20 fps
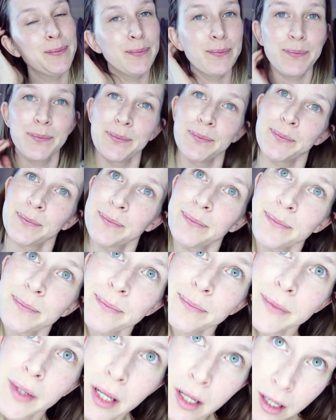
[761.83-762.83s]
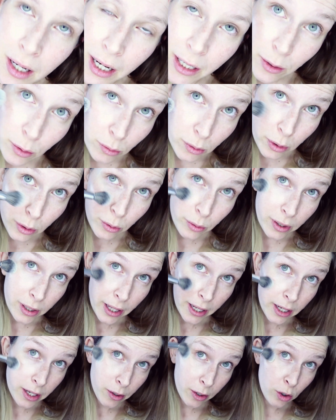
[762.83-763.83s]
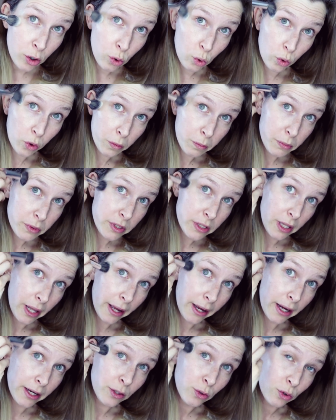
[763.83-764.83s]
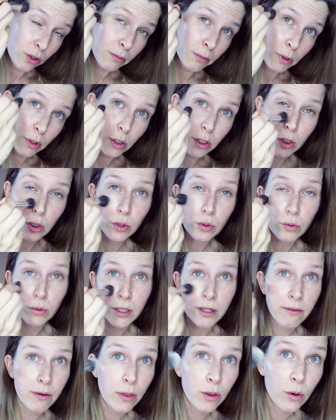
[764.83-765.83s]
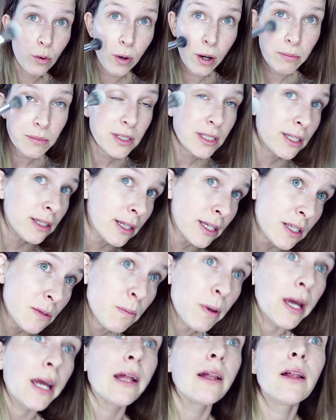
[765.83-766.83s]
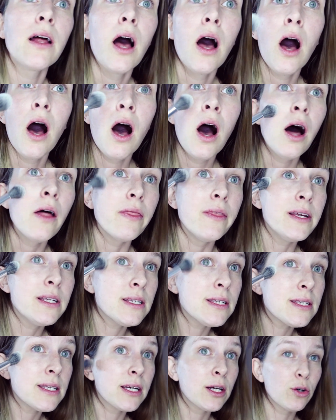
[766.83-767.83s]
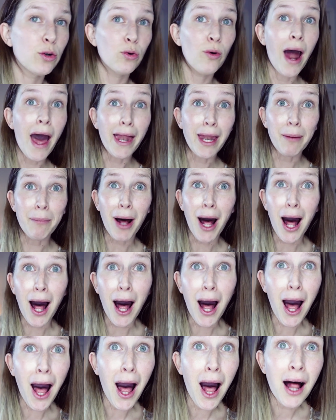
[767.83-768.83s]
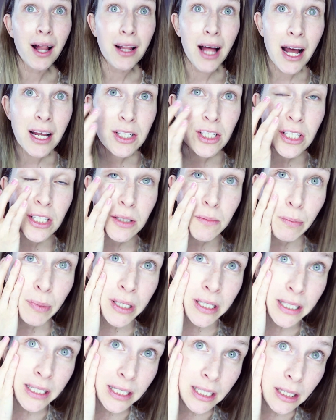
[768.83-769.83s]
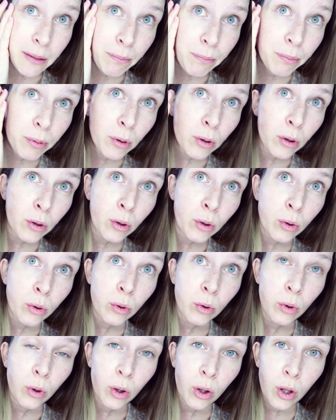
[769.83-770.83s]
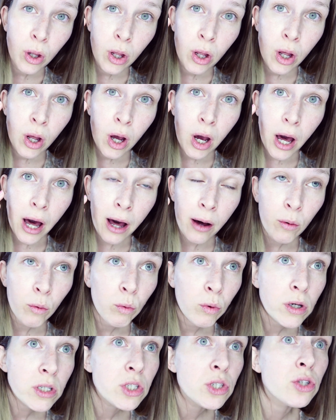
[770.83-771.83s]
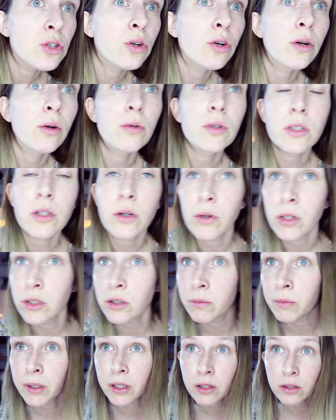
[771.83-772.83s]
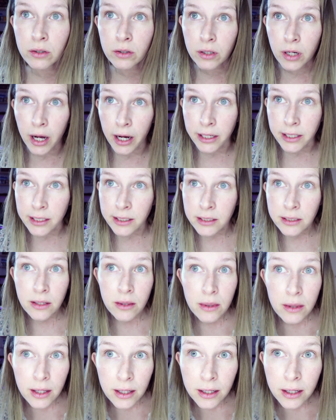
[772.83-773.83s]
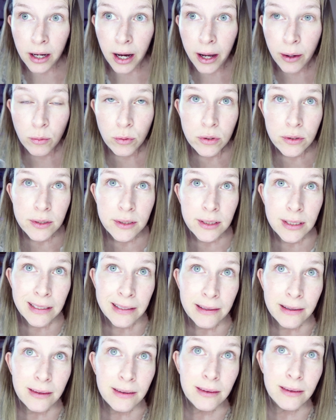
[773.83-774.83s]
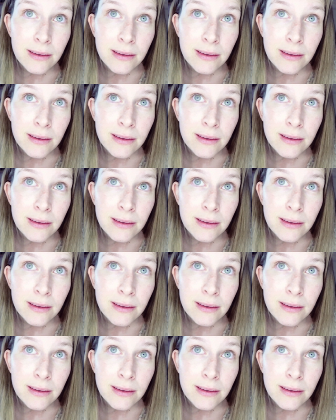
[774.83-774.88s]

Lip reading: I don't look like a corpse like I normally do, even though I'm still as pale. This is incredible! As people, I was sure it was going to be good. I didn't think I would see